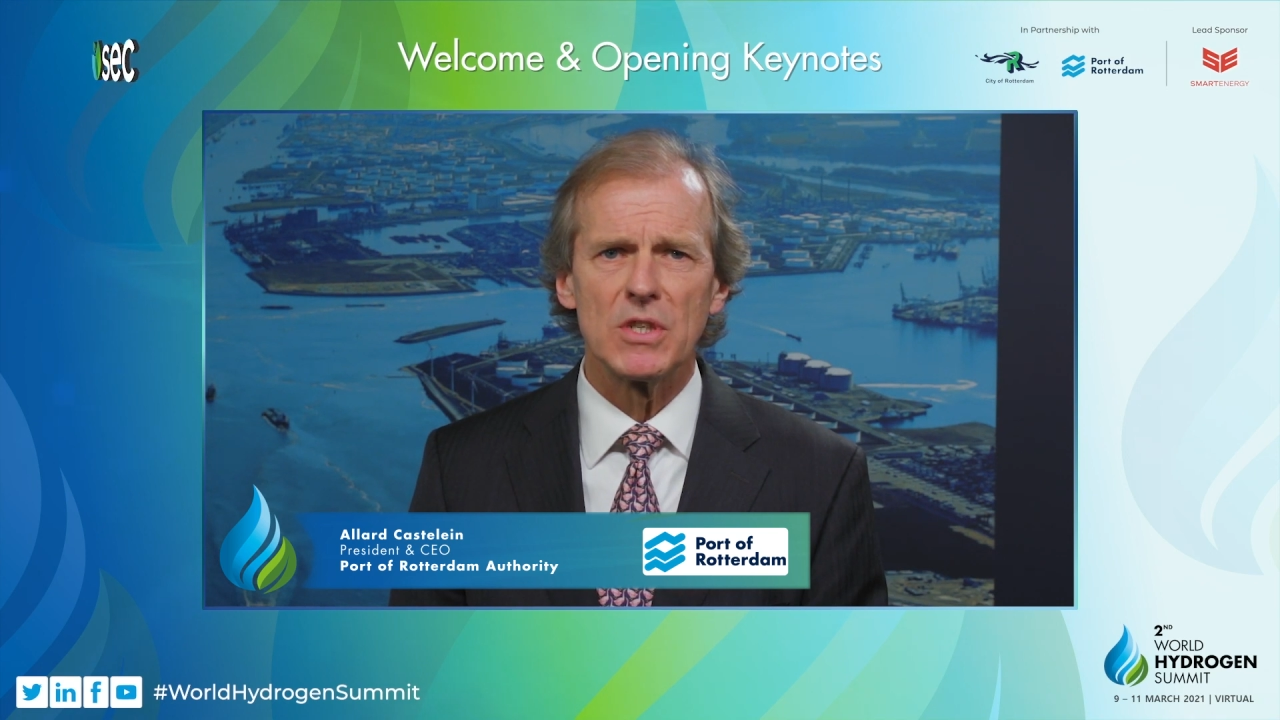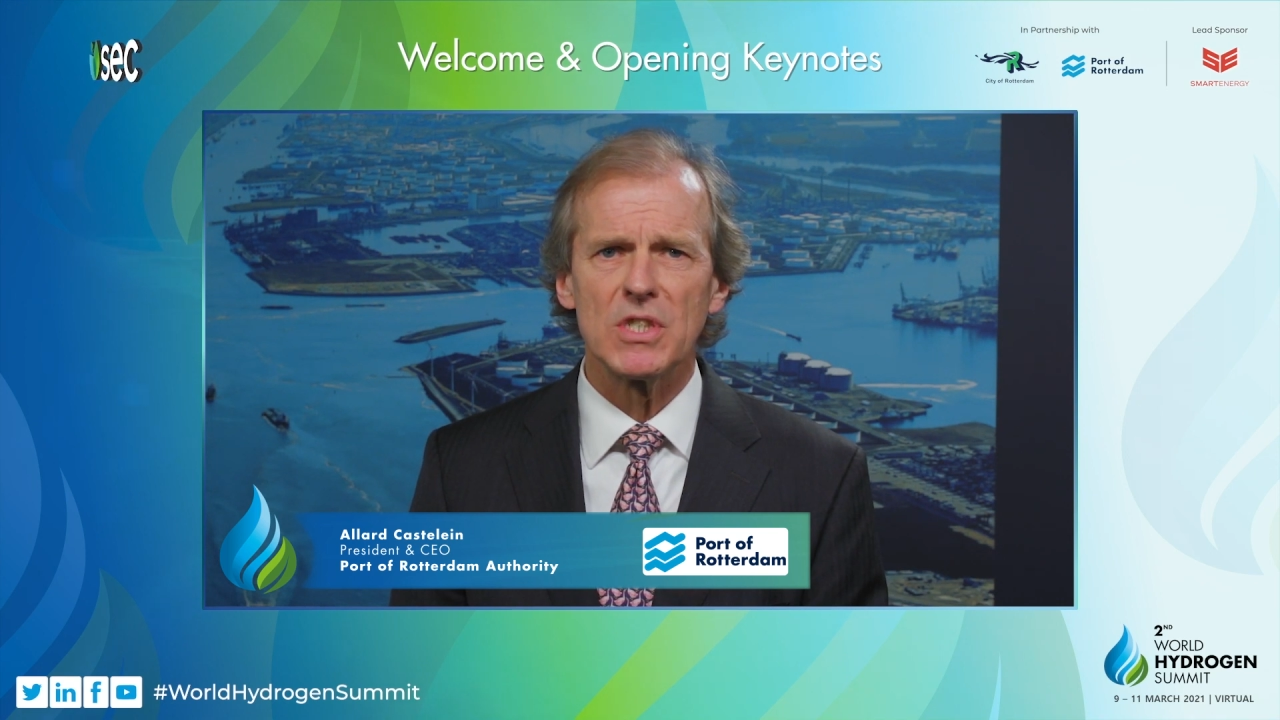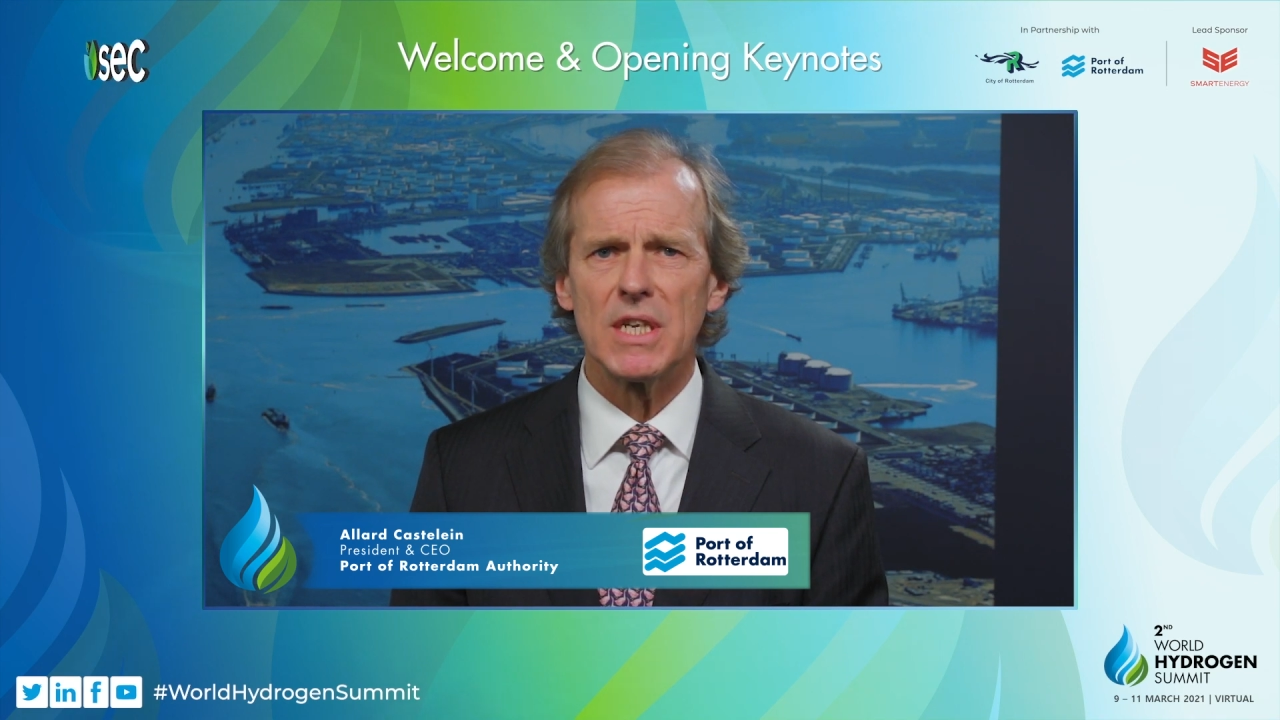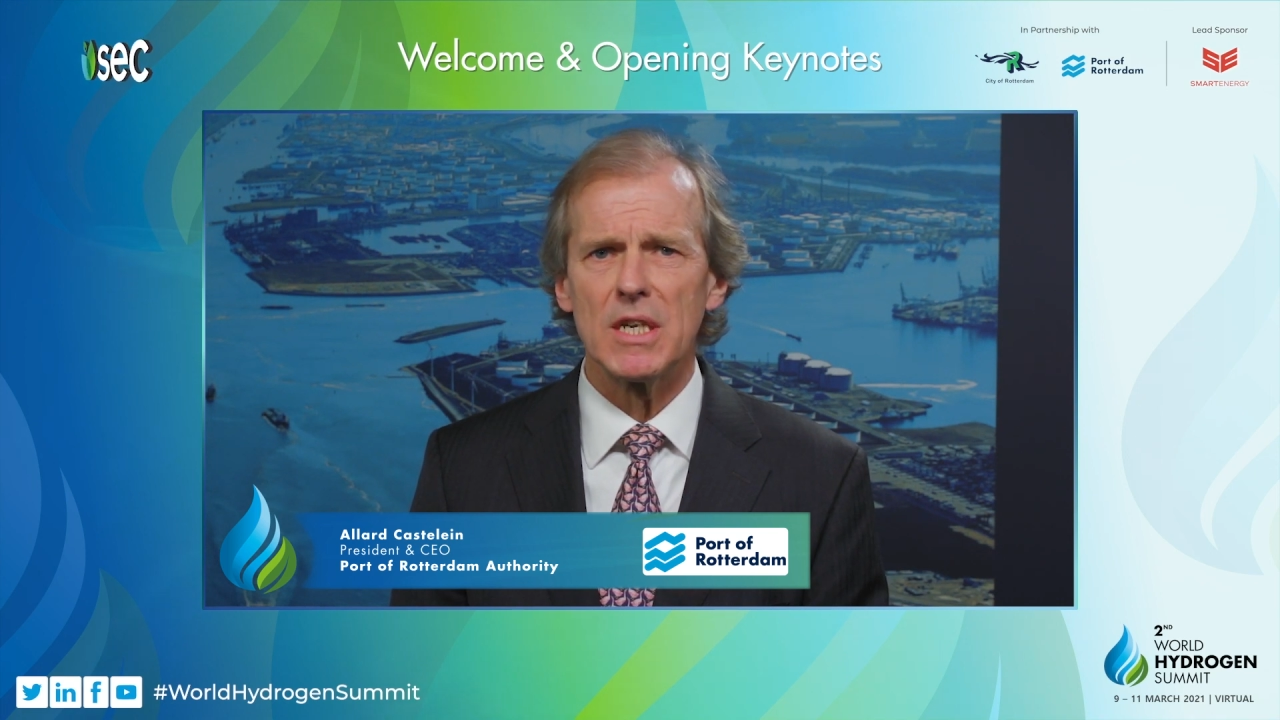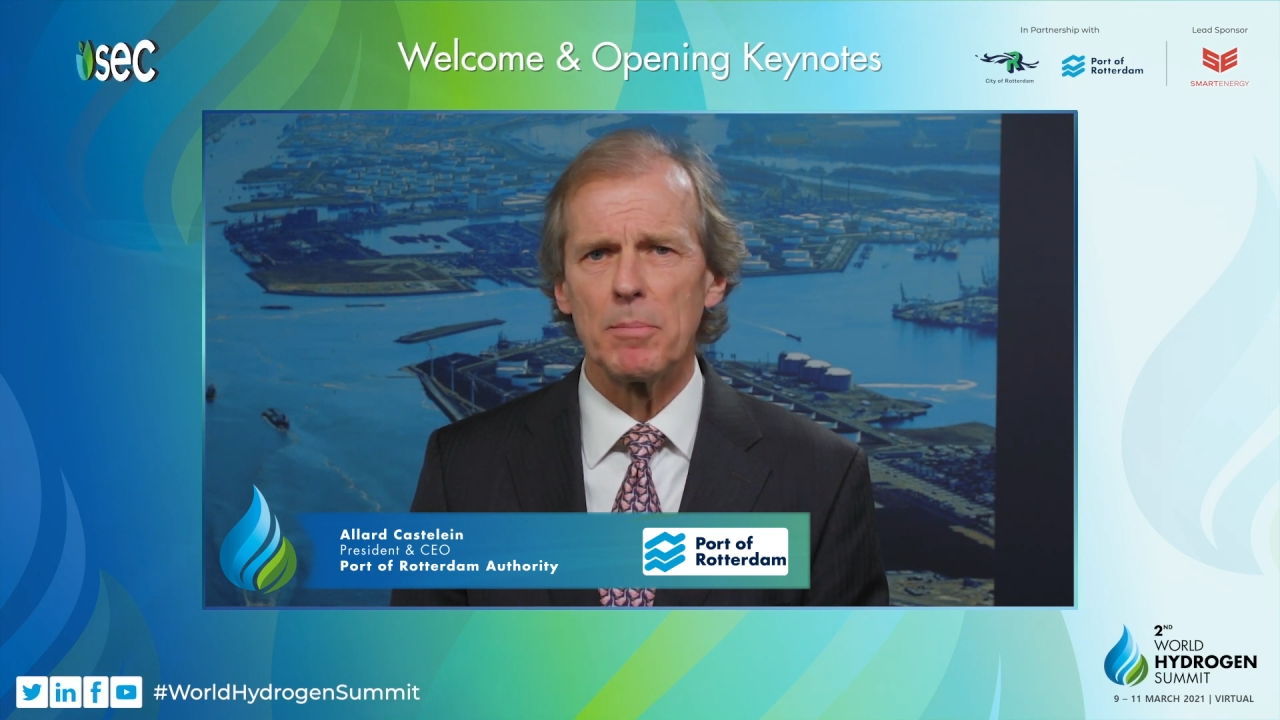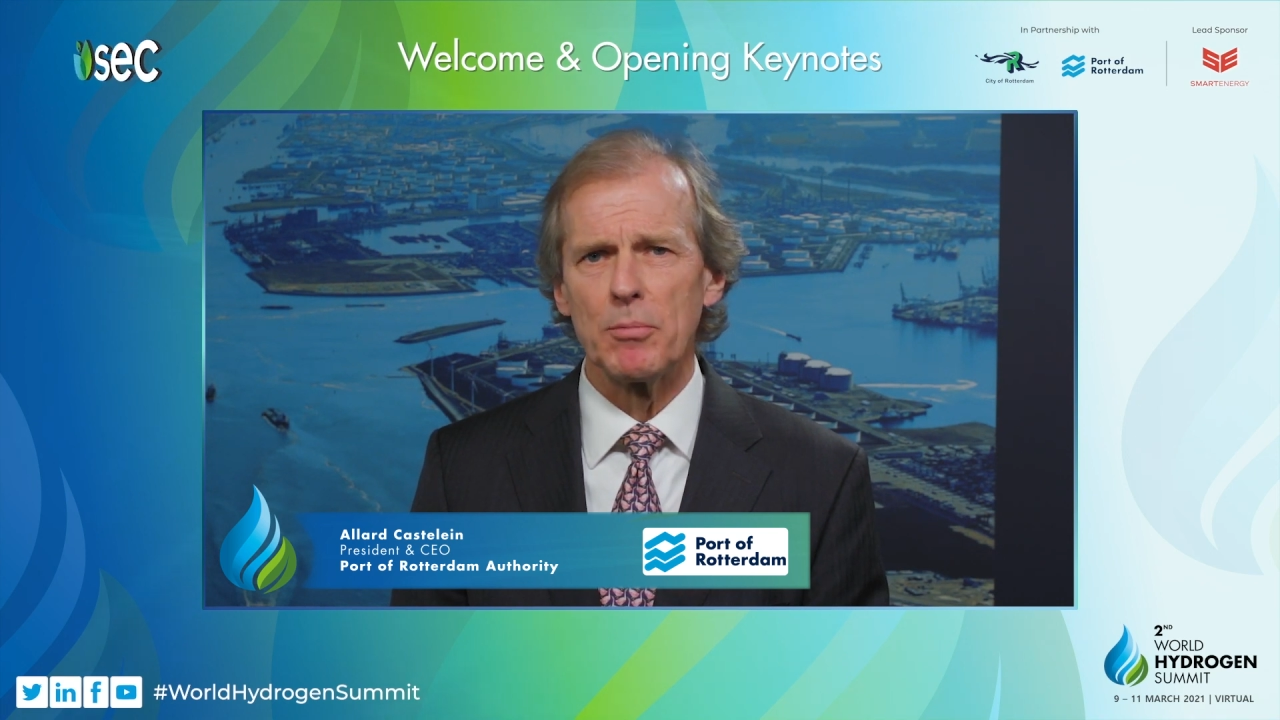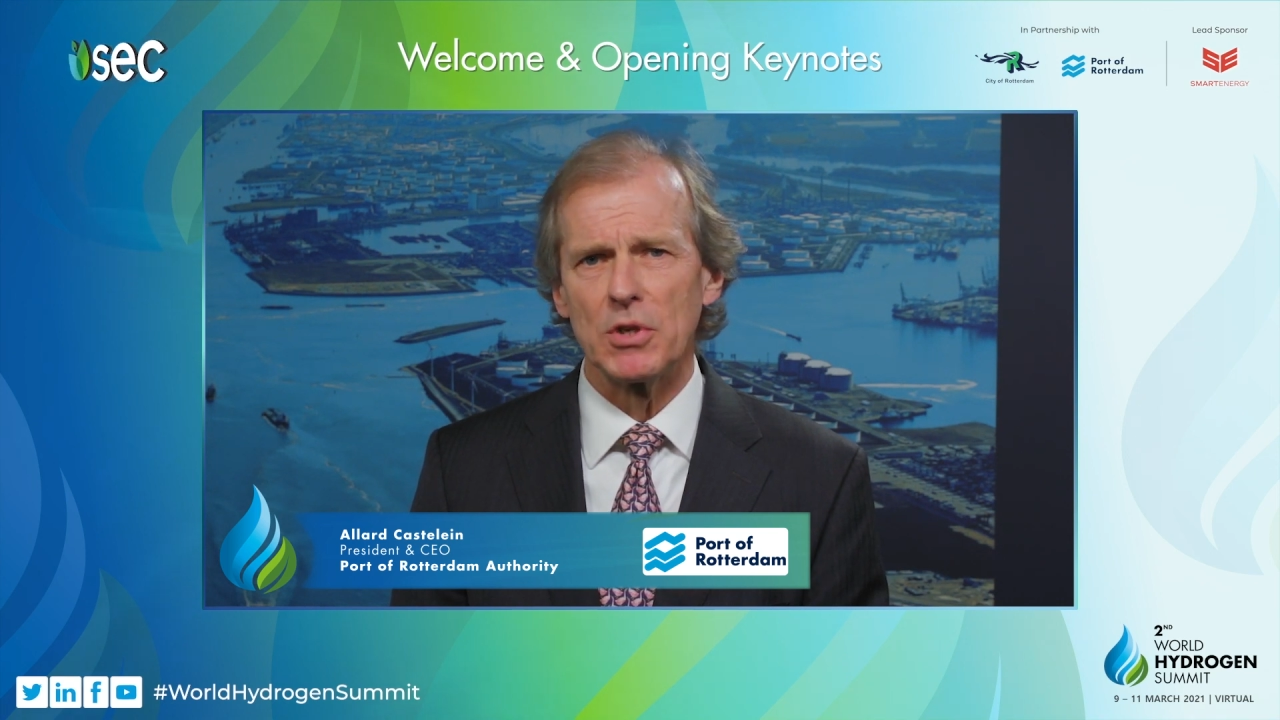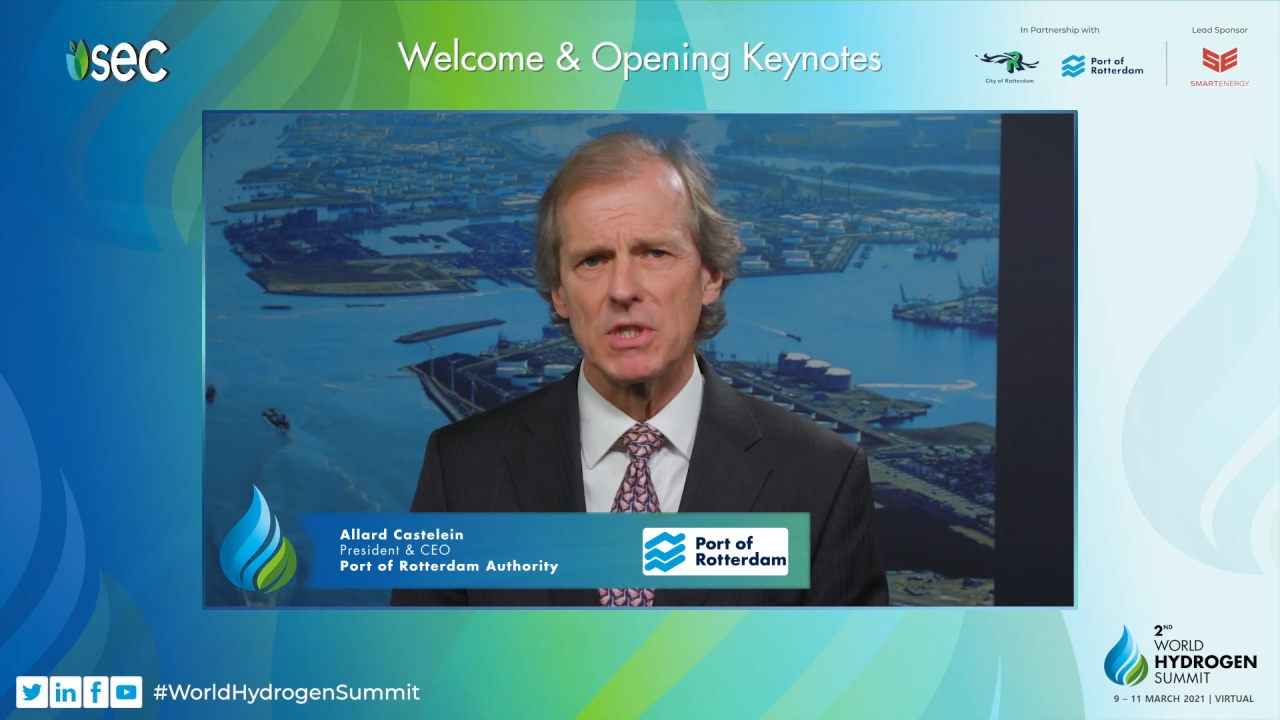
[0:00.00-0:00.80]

we are setting up